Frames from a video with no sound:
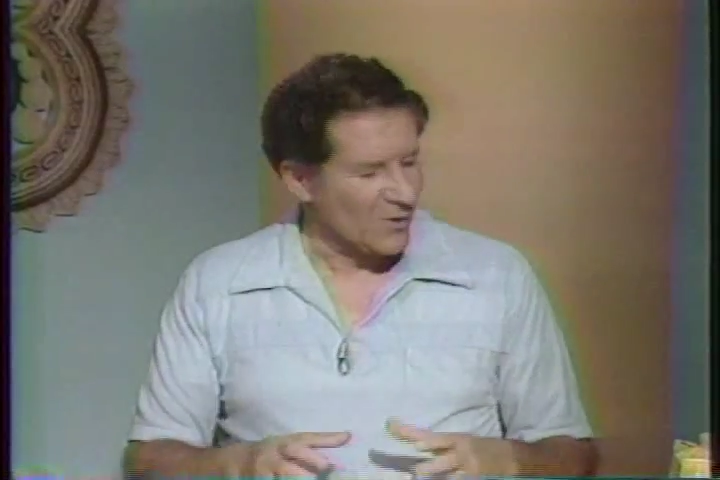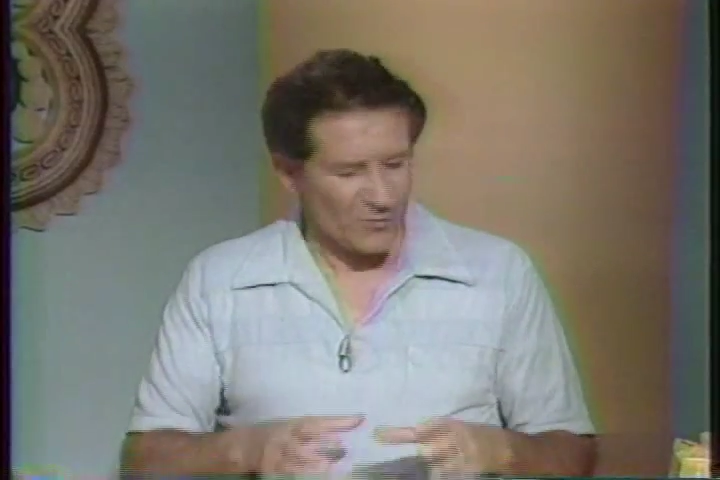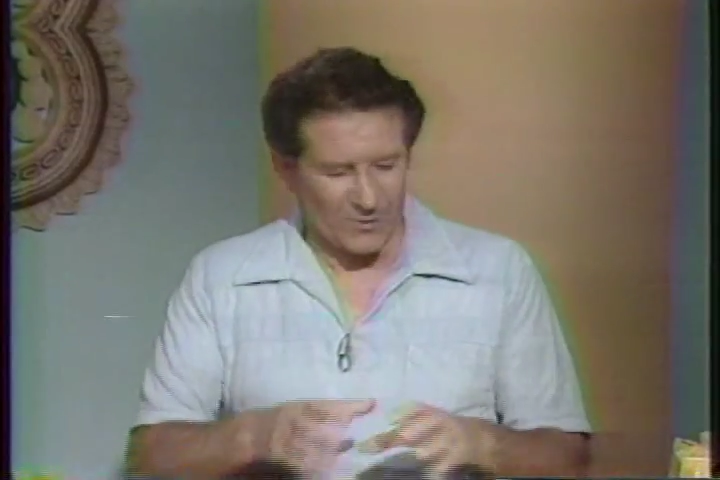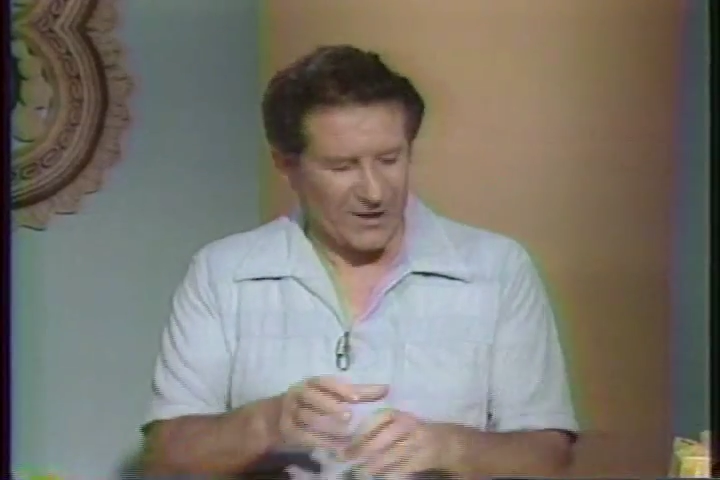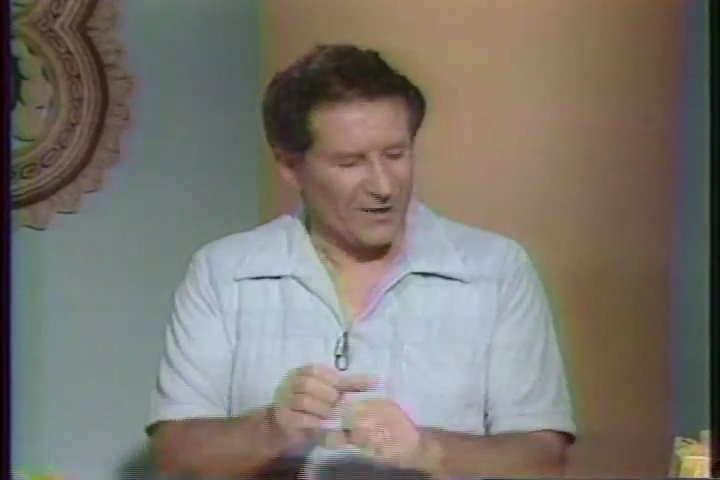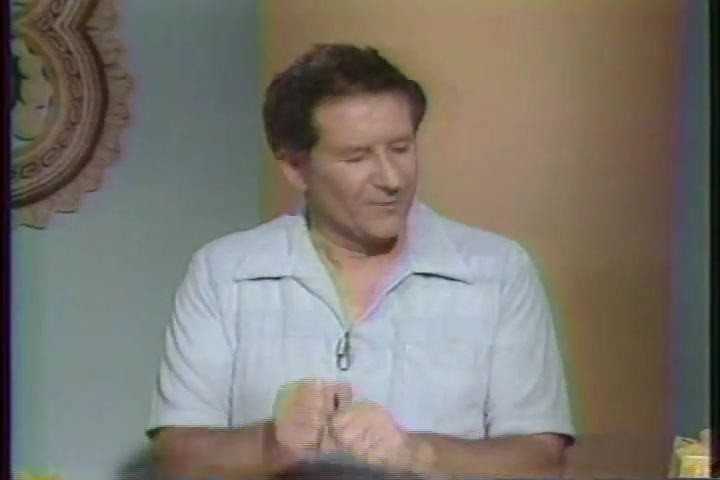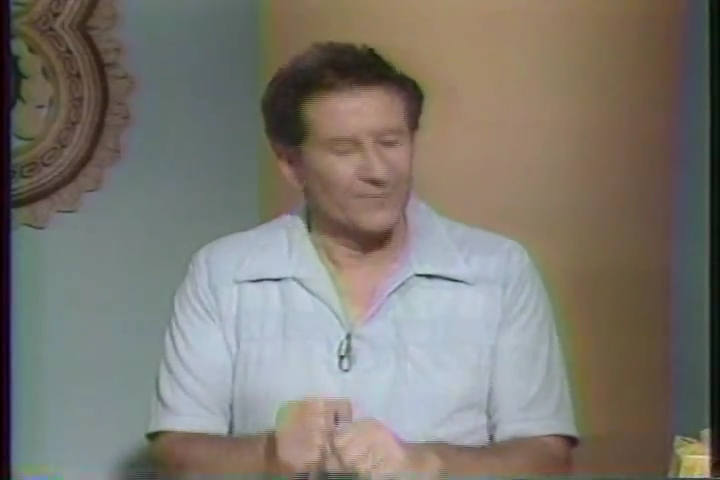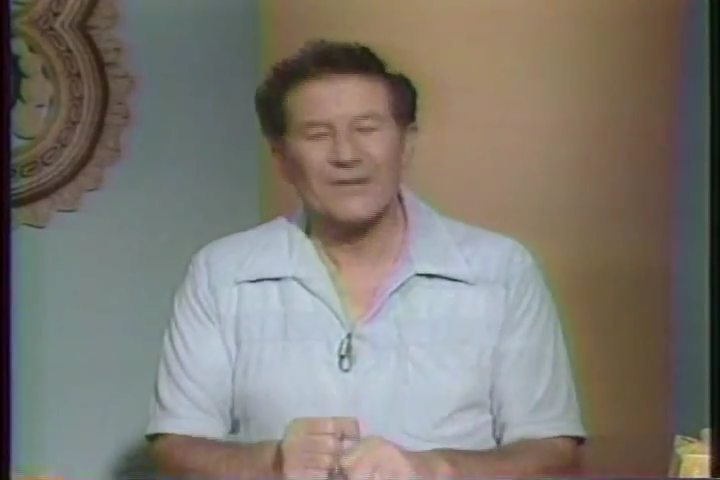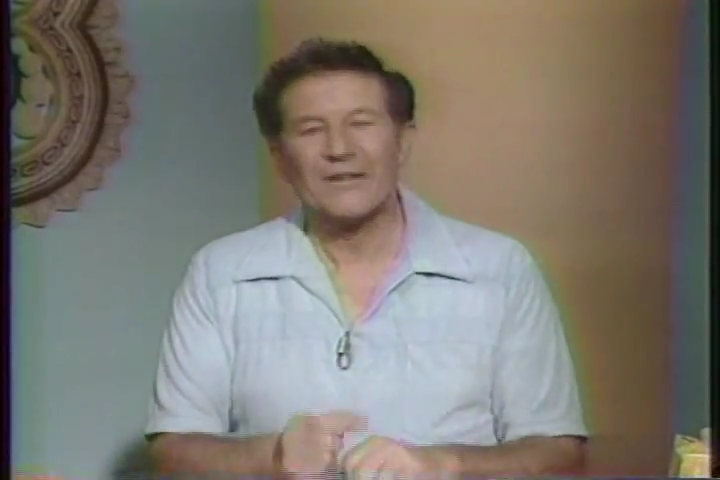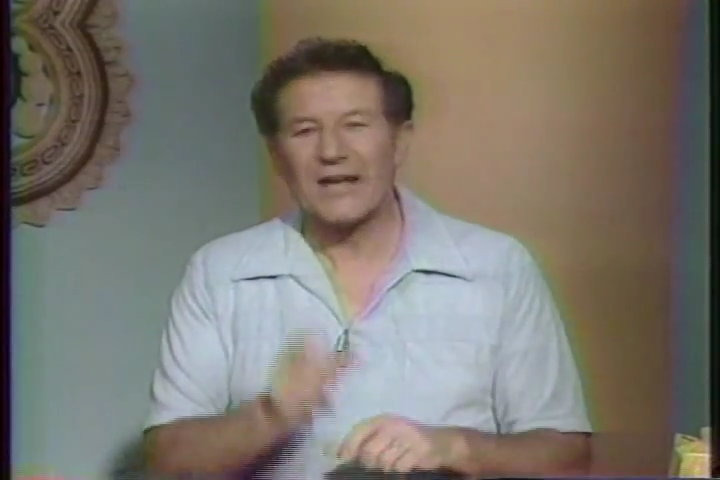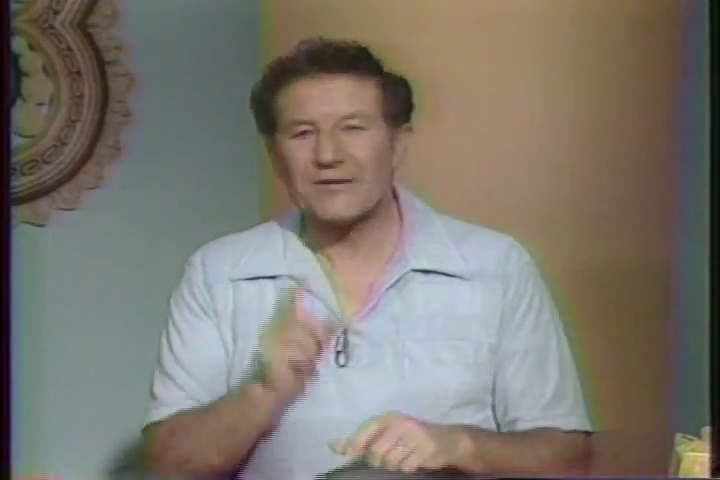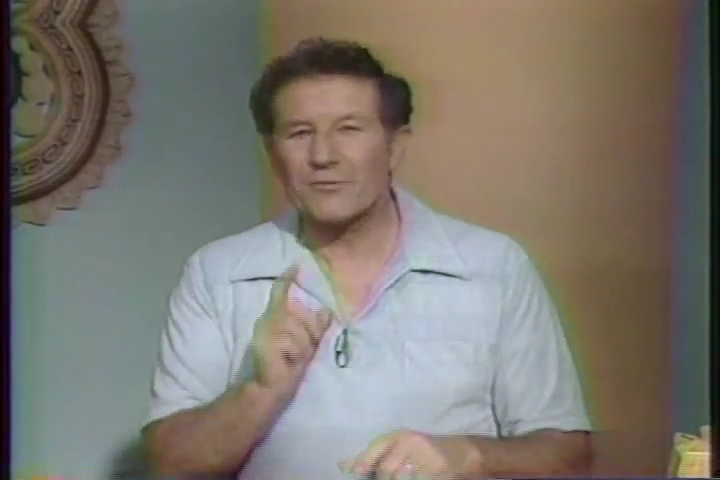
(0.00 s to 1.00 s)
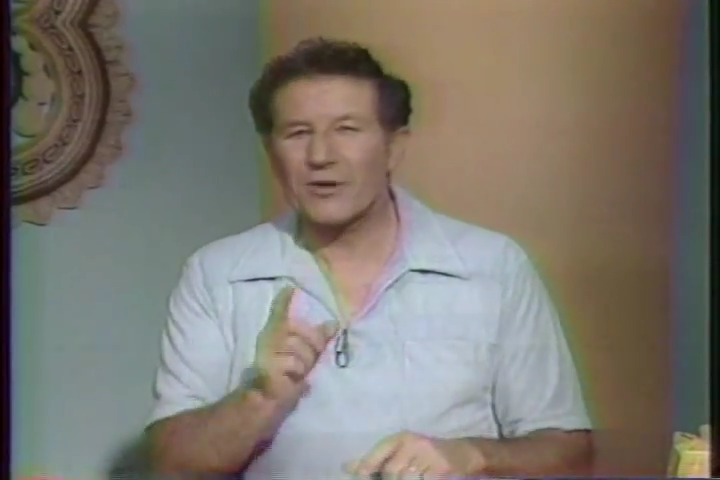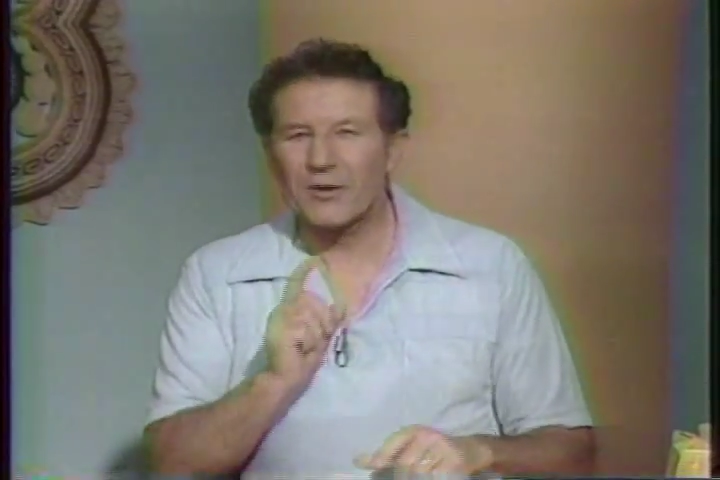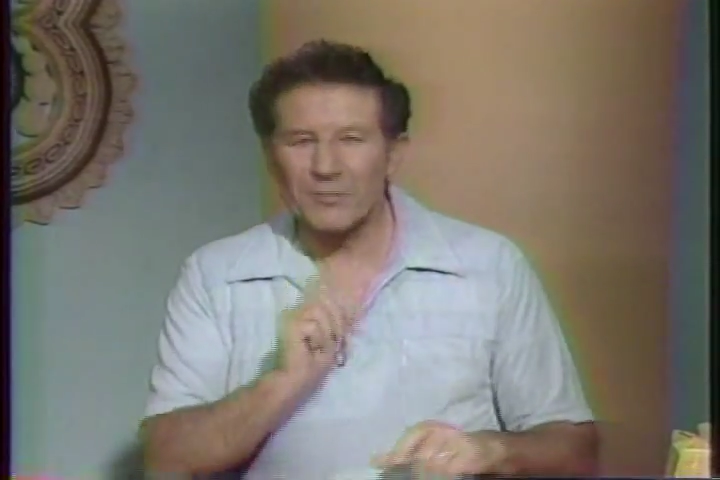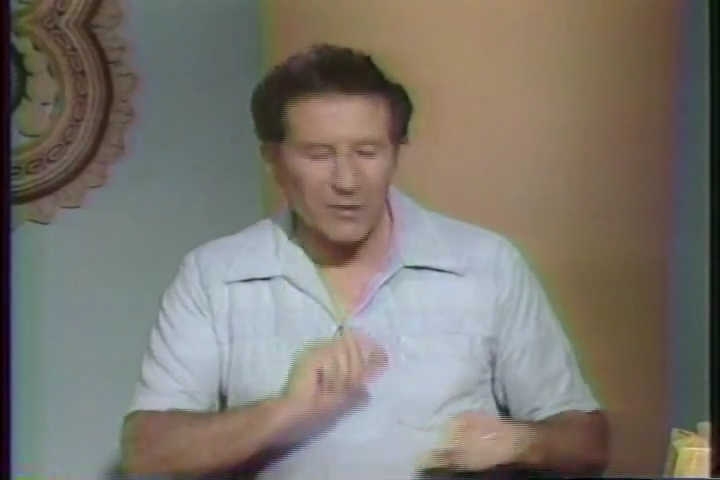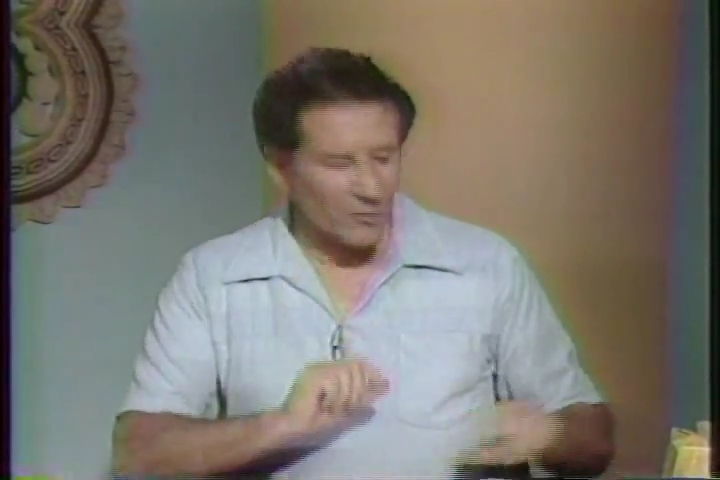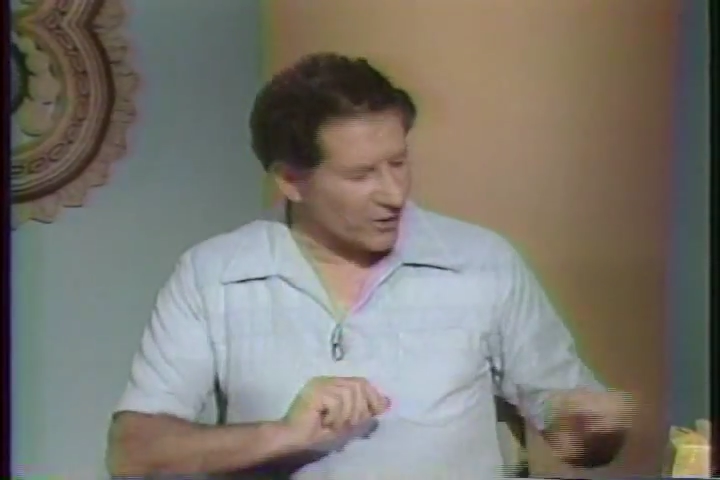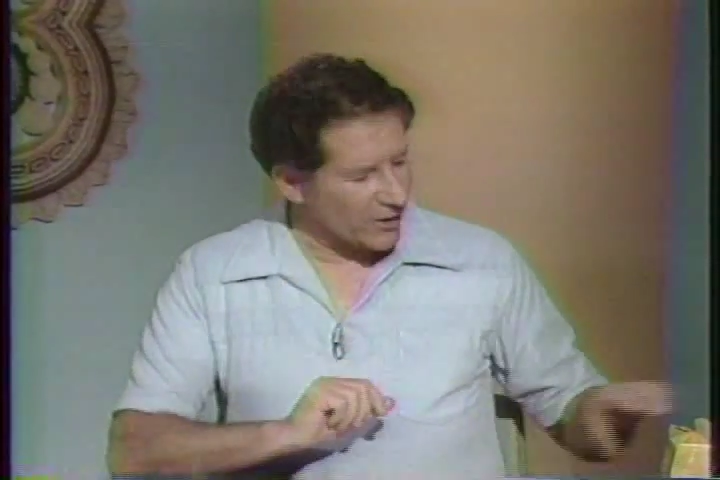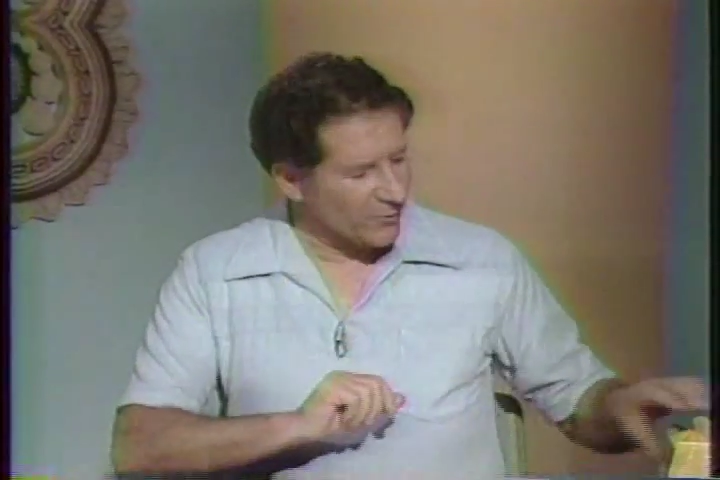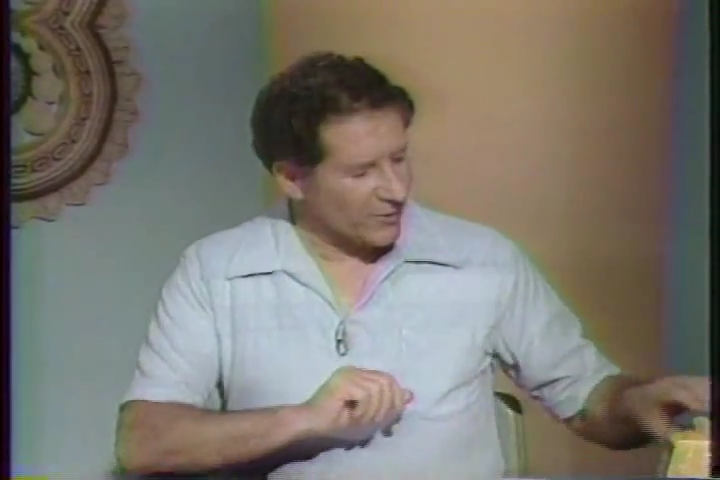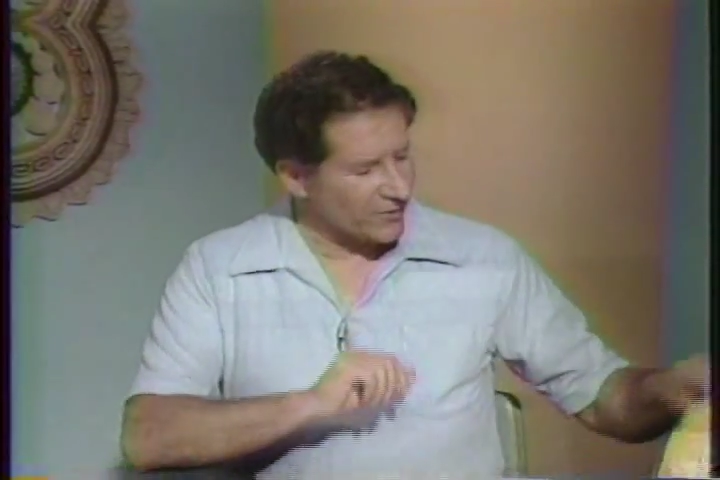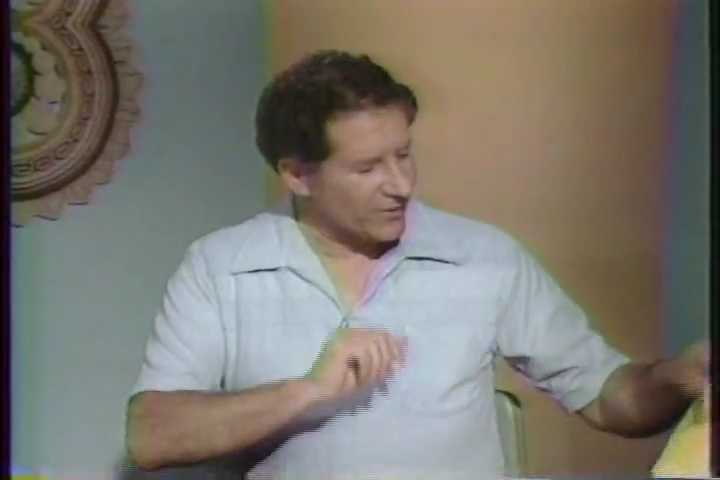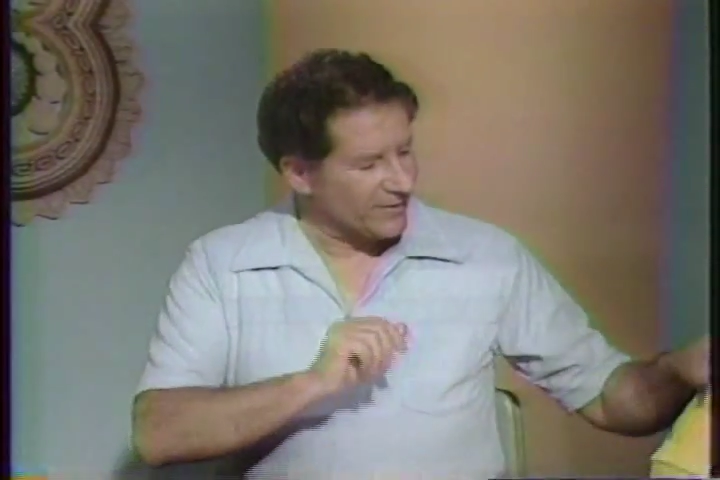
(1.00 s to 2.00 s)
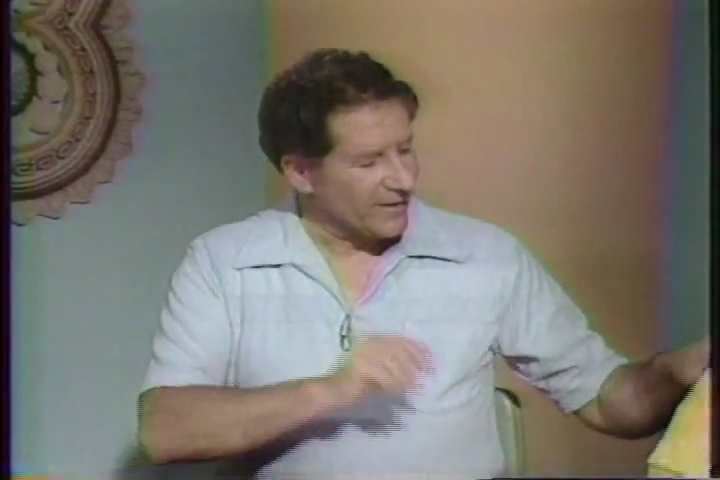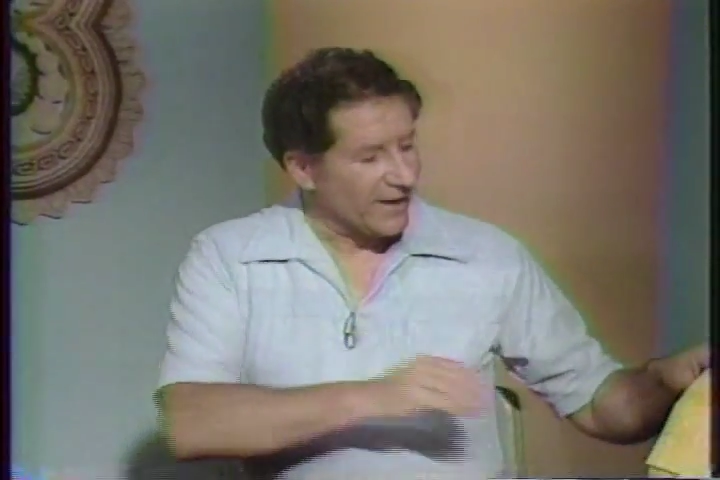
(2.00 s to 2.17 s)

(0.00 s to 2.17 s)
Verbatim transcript: Well, that's what we're going to be working with,